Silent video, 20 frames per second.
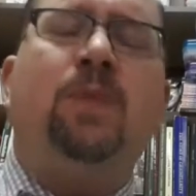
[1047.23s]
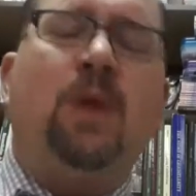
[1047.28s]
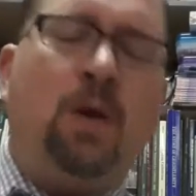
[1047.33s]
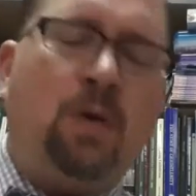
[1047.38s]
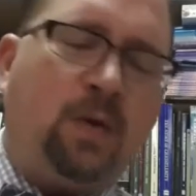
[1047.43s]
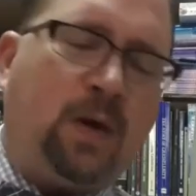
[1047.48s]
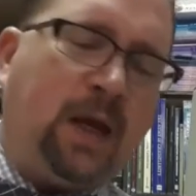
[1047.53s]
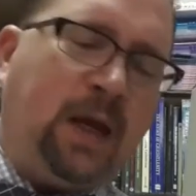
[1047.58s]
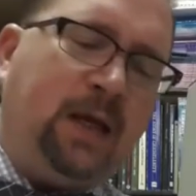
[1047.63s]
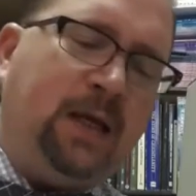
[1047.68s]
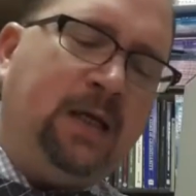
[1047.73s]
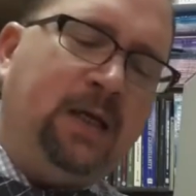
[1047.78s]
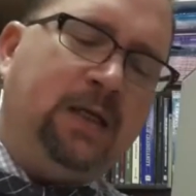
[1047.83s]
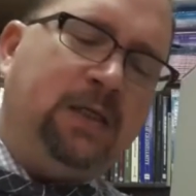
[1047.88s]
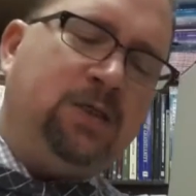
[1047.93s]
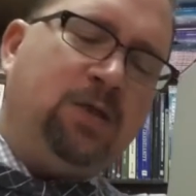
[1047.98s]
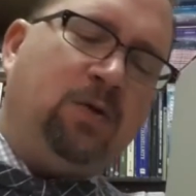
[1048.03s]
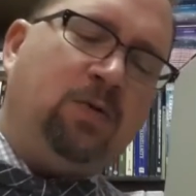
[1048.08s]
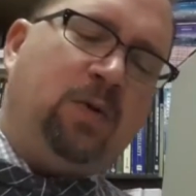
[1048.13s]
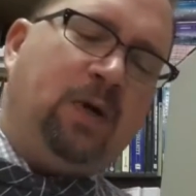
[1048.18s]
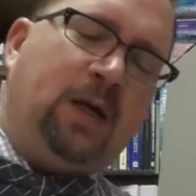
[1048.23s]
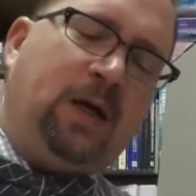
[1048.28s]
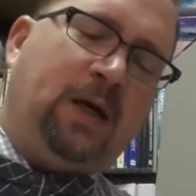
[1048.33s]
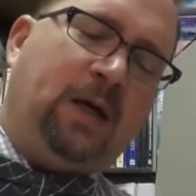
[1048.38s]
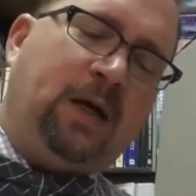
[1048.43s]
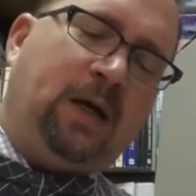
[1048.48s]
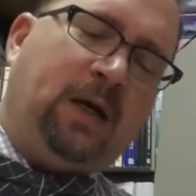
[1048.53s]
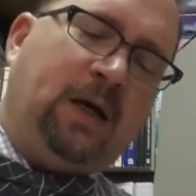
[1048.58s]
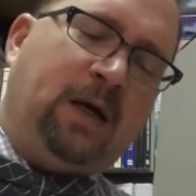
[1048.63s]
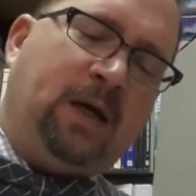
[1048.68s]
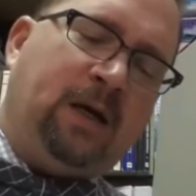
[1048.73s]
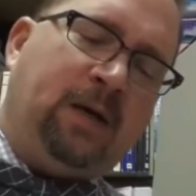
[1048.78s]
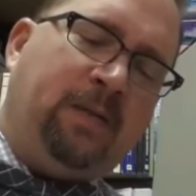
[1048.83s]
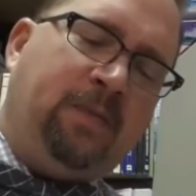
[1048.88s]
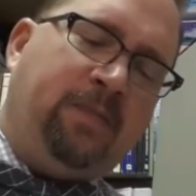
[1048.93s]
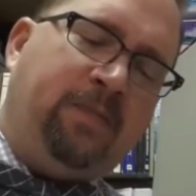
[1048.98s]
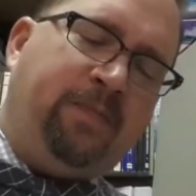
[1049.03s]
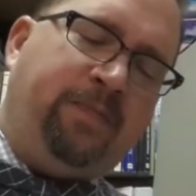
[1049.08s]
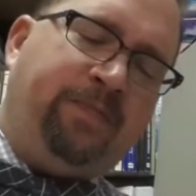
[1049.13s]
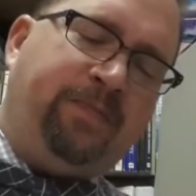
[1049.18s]
Okay, so I want
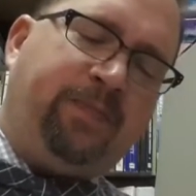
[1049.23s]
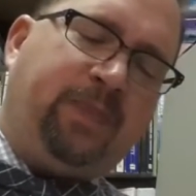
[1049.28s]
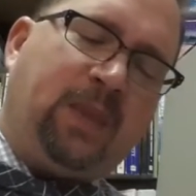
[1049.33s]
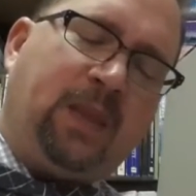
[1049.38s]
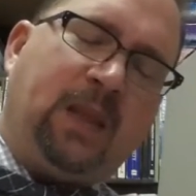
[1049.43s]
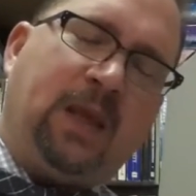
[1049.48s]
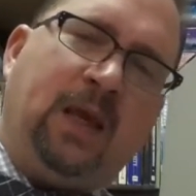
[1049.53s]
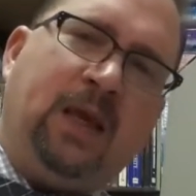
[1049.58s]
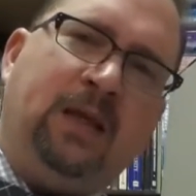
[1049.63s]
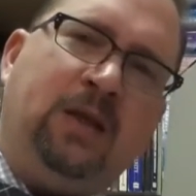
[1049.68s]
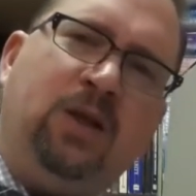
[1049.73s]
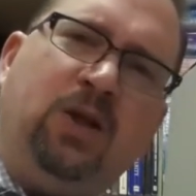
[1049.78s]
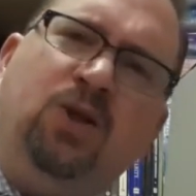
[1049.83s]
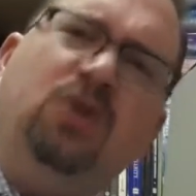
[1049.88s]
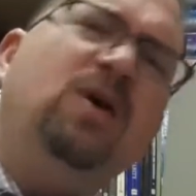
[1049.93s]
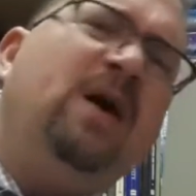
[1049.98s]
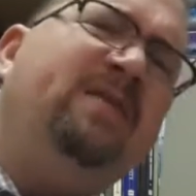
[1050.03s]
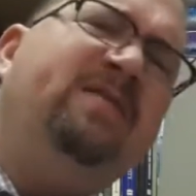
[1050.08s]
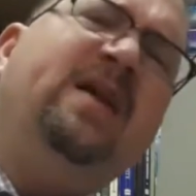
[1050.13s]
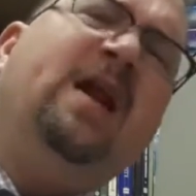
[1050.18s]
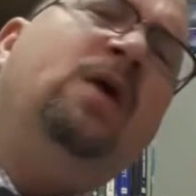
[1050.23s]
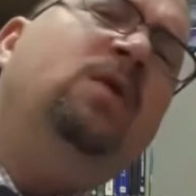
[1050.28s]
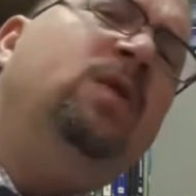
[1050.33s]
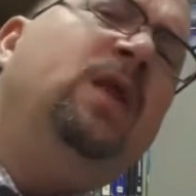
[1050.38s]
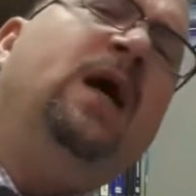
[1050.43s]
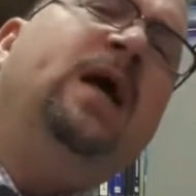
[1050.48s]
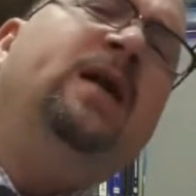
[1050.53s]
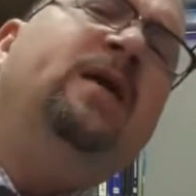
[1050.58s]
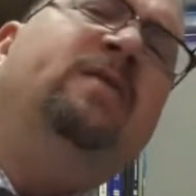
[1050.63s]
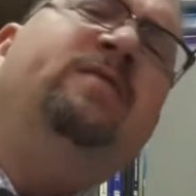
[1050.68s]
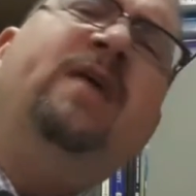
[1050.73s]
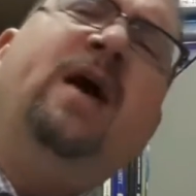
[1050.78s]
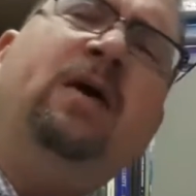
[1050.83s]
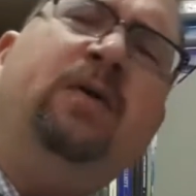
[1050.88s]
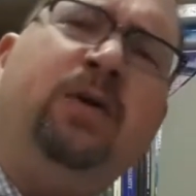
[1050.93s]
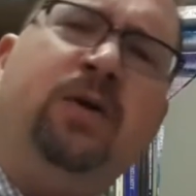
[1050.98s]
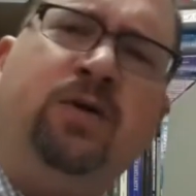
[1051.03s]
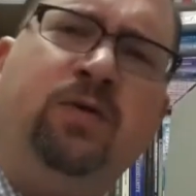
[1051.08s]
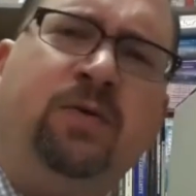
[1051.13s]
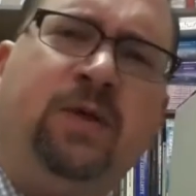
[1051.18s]
to, and you have an outline of how
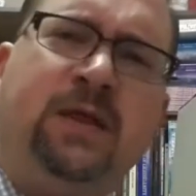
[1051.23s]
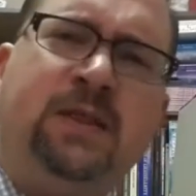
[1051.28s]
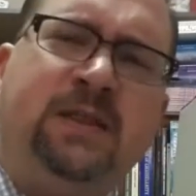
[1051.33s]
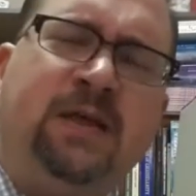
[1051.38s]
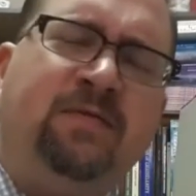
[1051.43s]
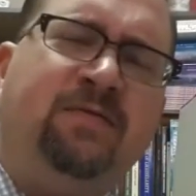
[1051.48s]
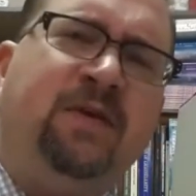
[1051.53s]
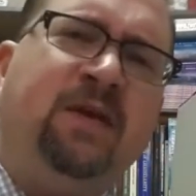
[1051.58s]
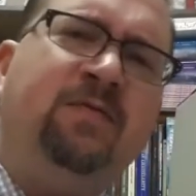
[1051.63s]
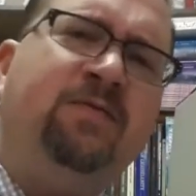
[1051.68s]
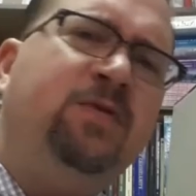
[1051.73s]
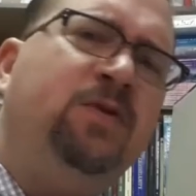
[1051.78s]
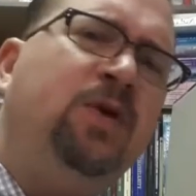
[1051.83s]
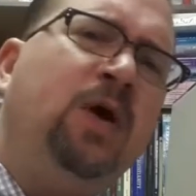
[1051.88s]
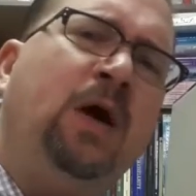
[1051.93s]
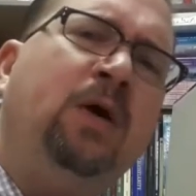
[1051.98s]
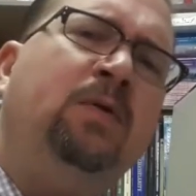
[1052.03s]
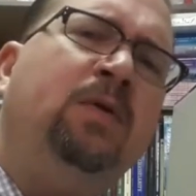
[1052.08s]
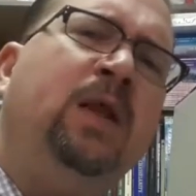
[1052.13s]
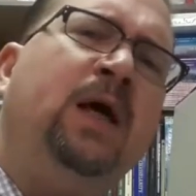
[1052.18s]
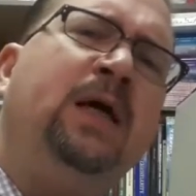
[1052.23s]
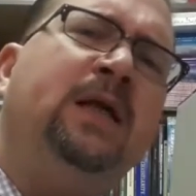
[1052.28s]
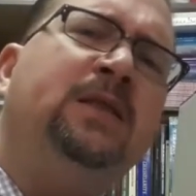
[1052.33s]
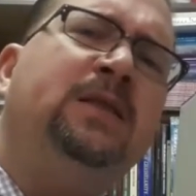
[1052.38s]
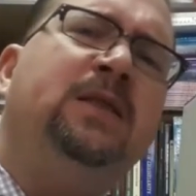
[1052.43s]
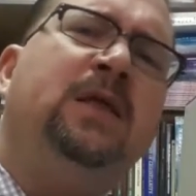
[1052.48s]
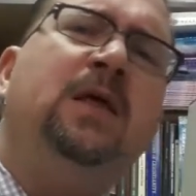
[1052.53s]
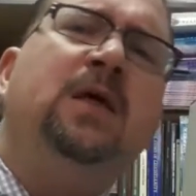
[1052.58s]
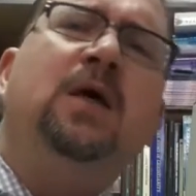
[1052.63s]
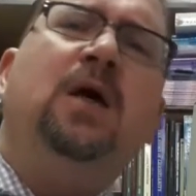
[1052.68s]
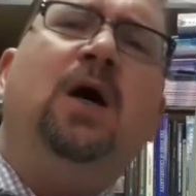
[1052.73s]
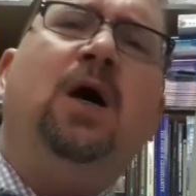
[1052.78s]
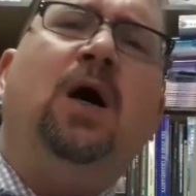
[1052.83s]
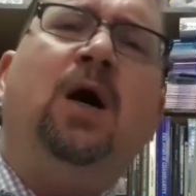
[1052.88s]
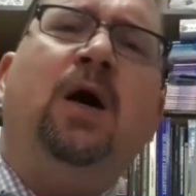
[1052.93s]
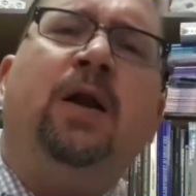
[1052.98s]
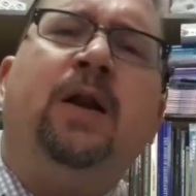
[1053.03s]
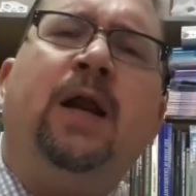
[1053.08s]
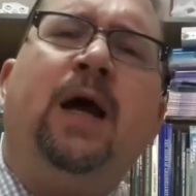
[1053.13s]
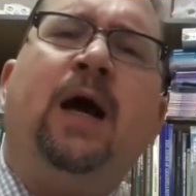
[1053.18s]
to do this. I've given you outlines
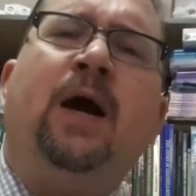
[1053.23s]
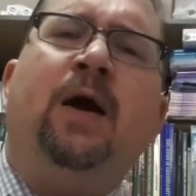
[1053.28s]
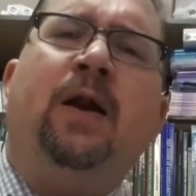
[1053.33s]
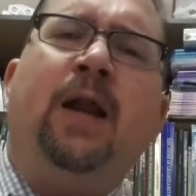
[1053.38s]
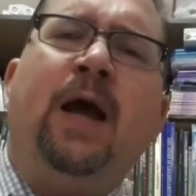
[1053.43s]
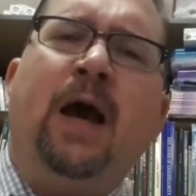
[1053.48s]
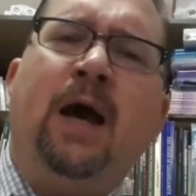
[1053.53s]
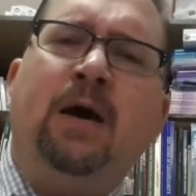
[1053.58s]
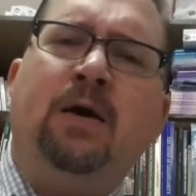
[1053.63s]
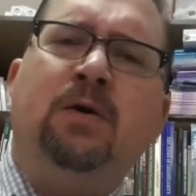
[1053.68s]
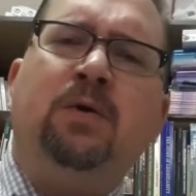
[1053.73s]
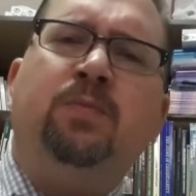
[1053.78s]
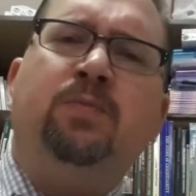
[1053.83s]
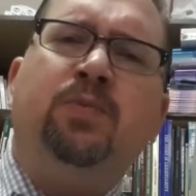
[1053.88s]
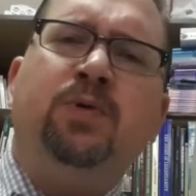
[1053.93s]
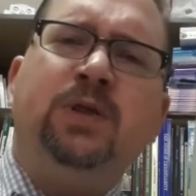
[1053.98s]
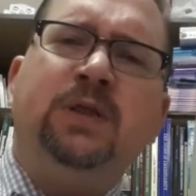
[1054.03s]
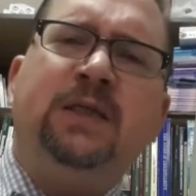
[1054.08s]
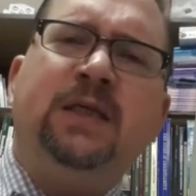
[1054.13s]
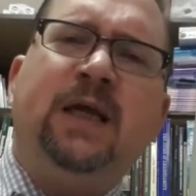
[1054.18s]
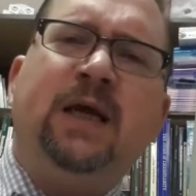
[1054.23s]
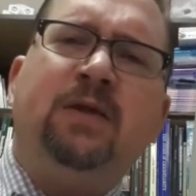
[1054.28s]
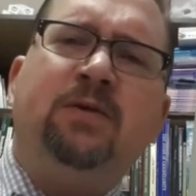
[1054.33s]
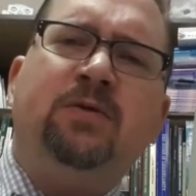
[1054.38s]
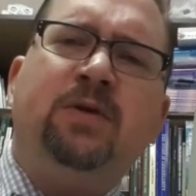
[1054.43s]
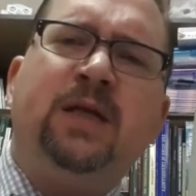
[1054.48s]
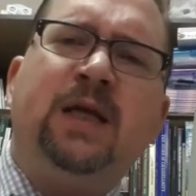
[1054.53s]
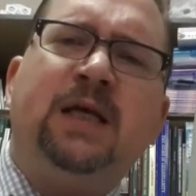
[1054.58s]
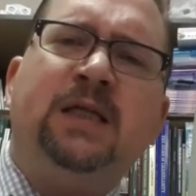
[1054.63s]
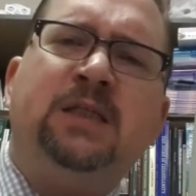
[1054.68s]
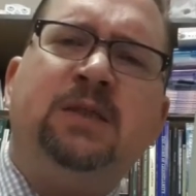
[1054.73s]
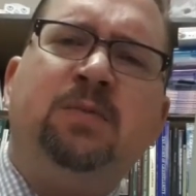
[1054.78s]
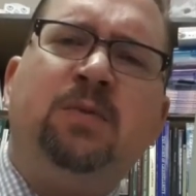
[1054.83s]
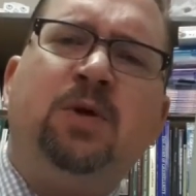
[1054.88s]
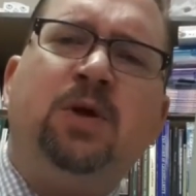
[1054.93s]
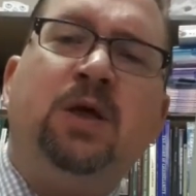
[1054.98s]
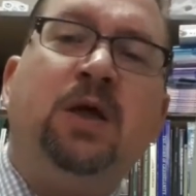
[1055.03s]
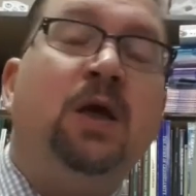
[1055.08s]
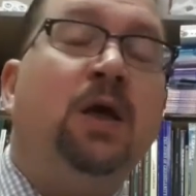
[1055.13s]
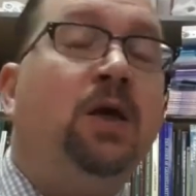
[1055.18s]
on how to put together a
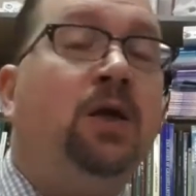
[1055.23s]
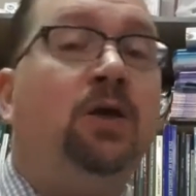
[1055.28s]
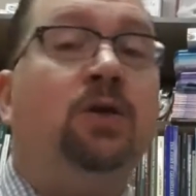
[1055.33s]
testimony.